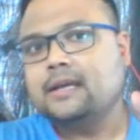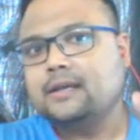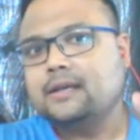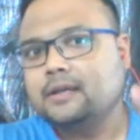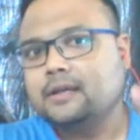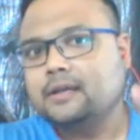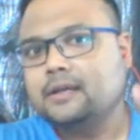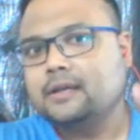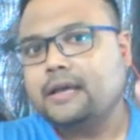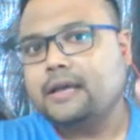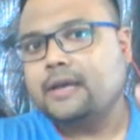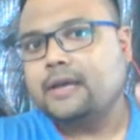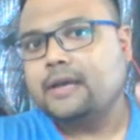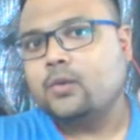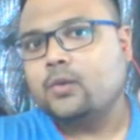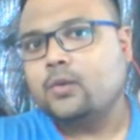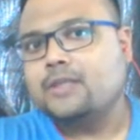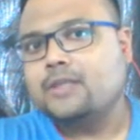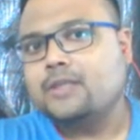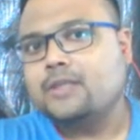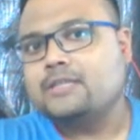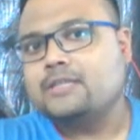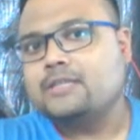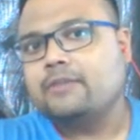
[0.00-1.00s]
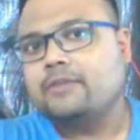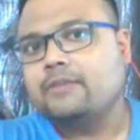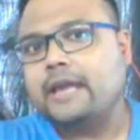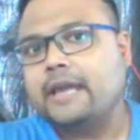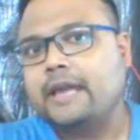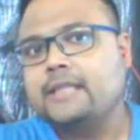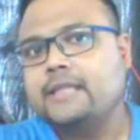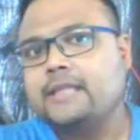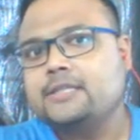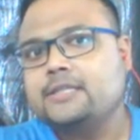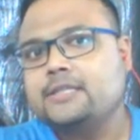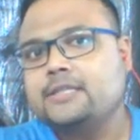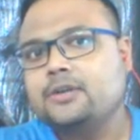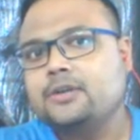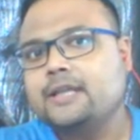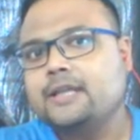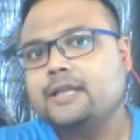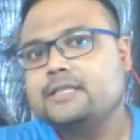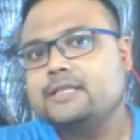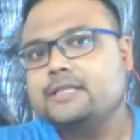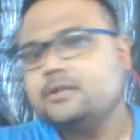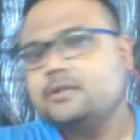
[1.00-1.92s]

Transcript: at 178090